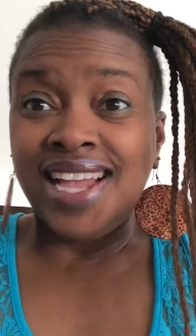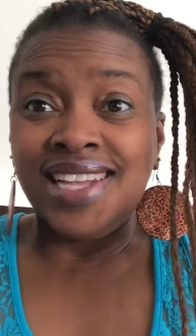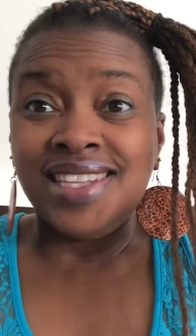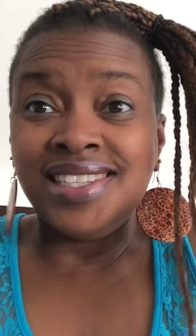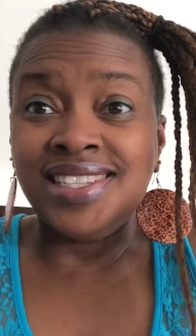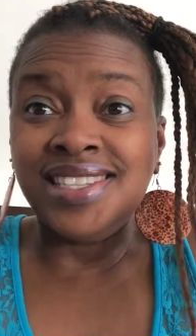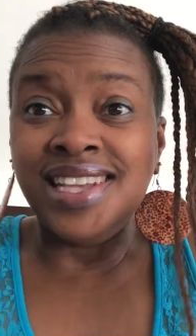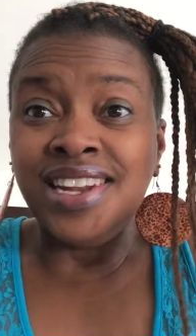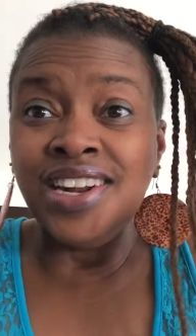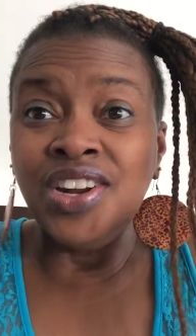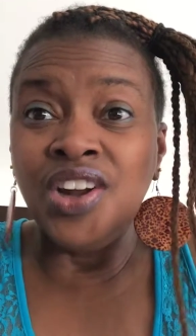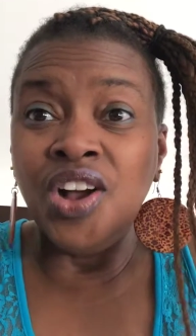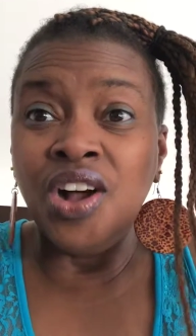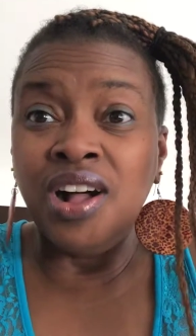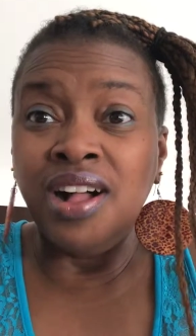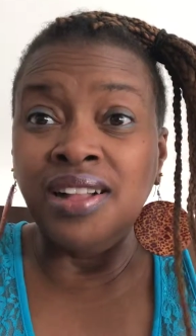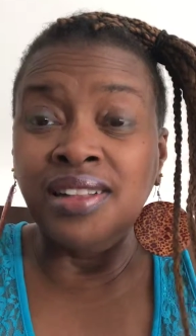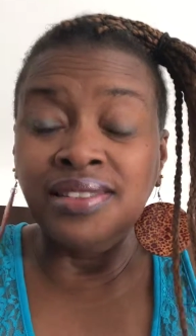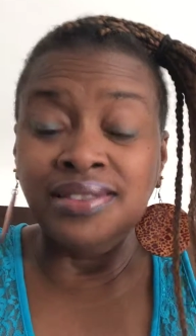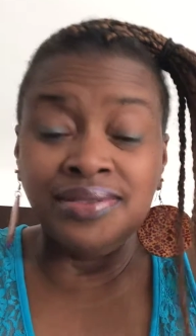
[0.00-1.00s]
I said it
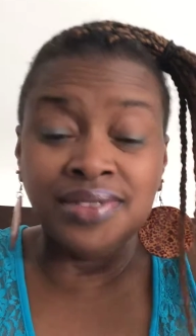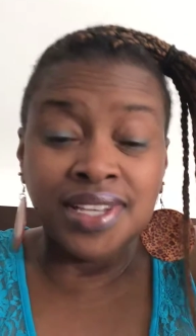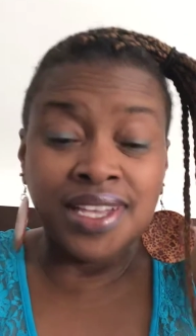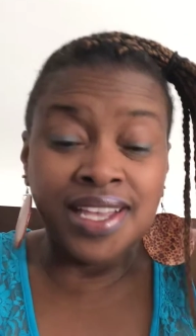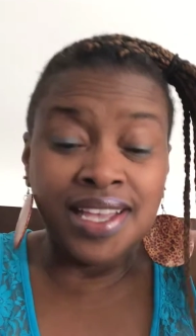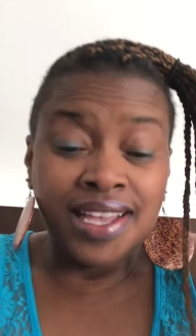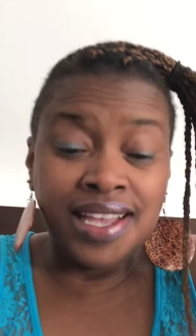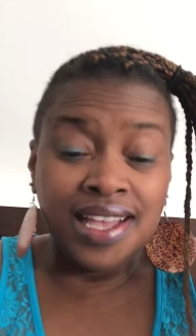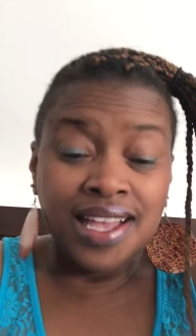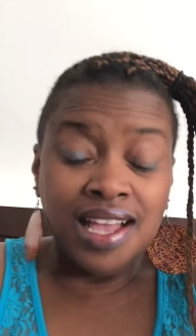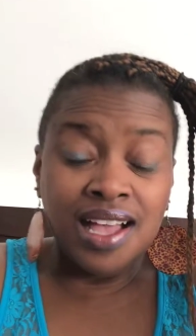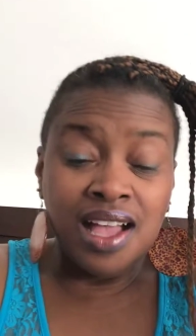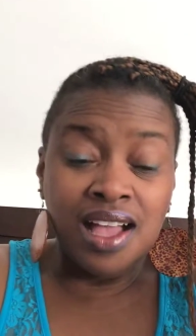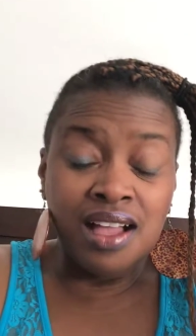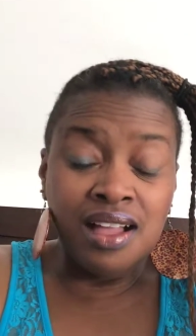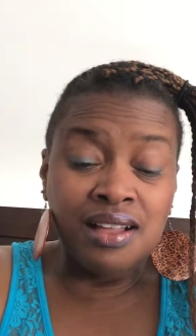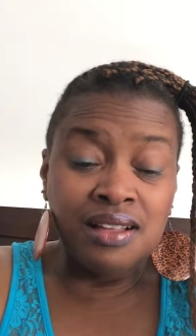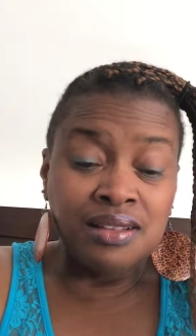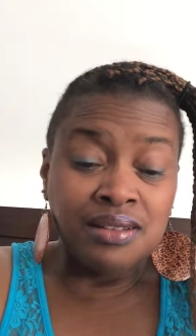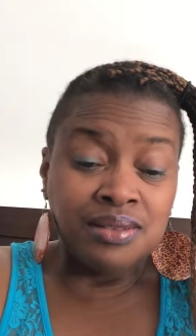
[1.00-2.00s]
all.
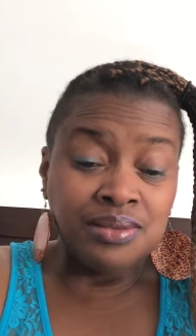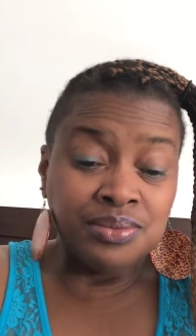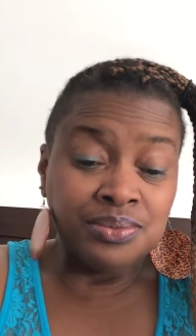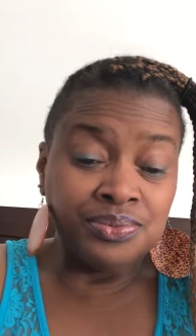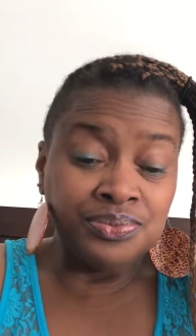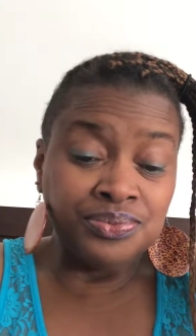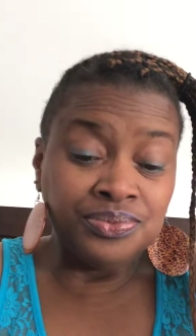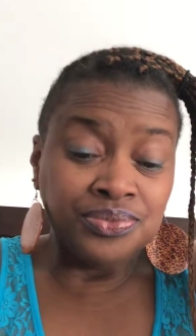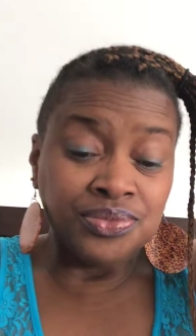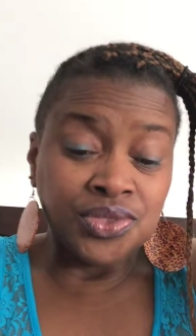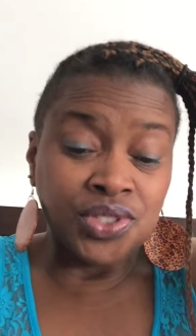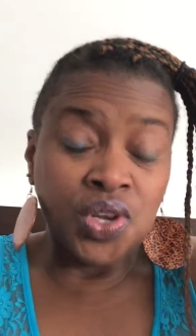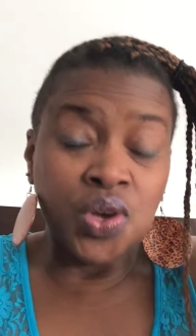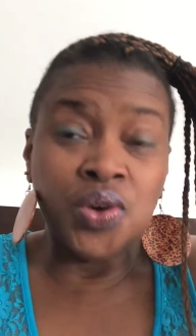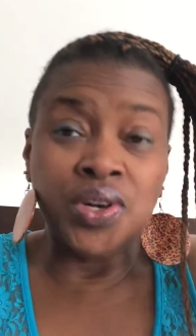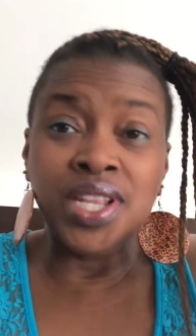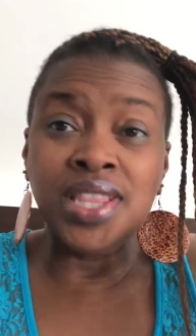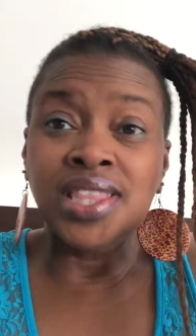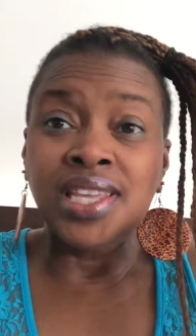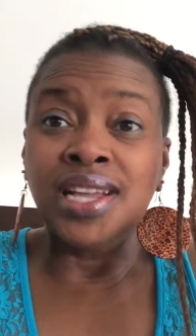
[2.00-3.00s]
Um, the
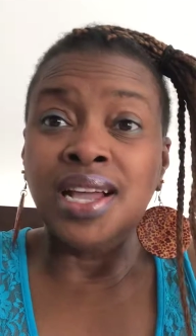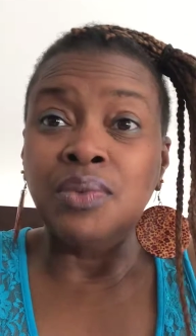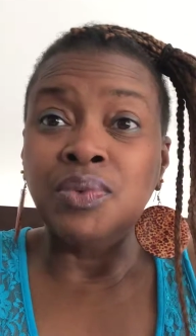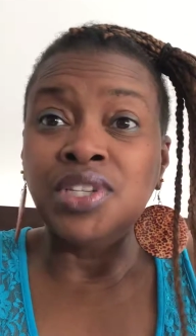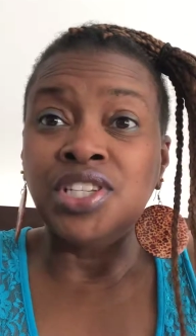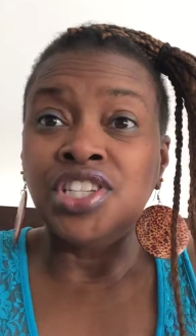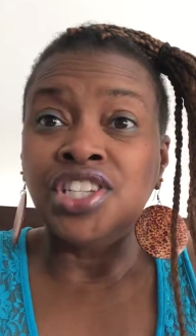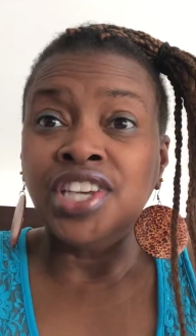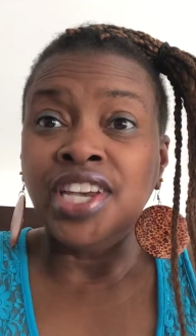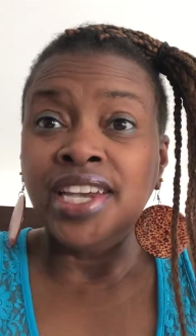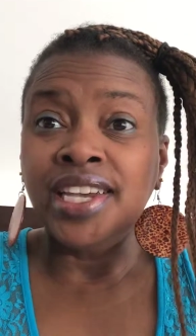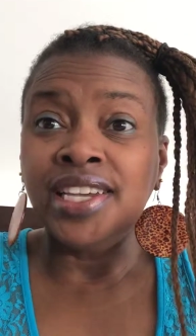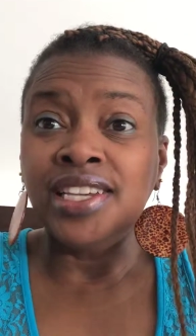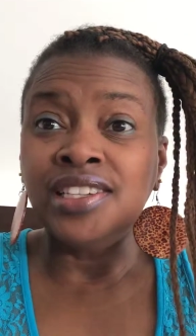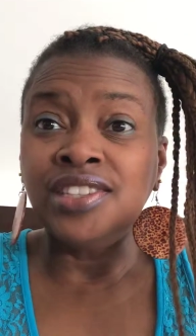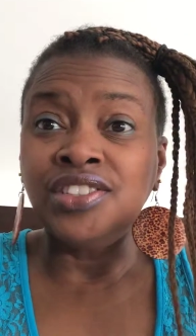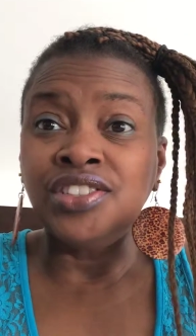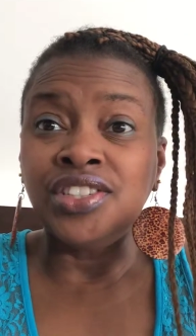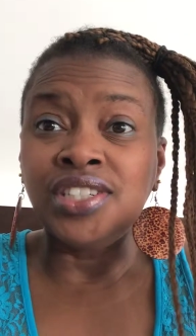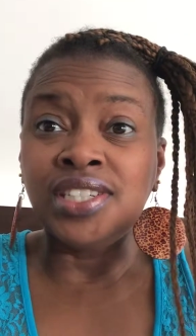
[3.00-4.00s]
only thing I would
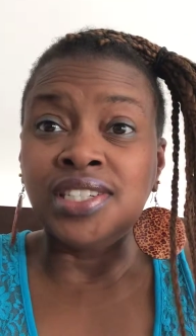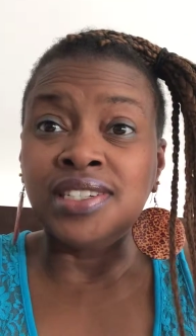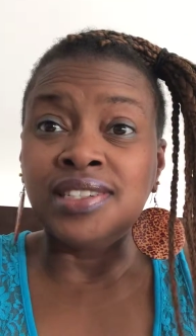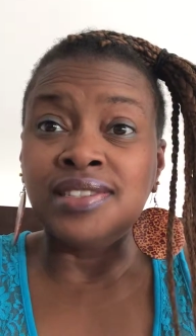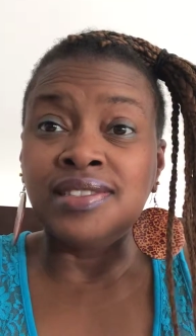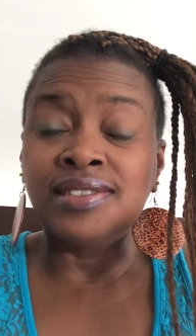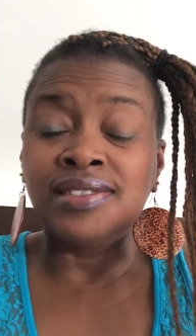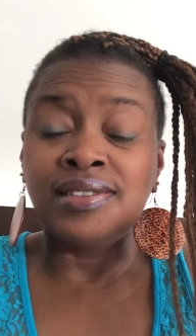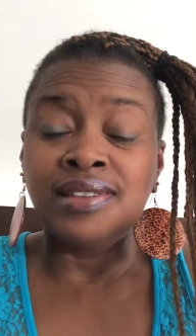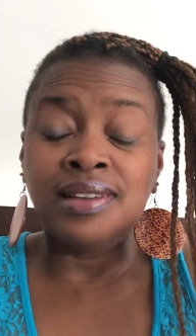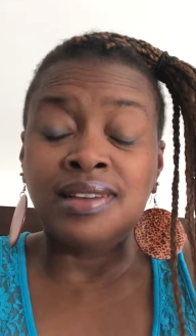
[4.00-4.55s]
change is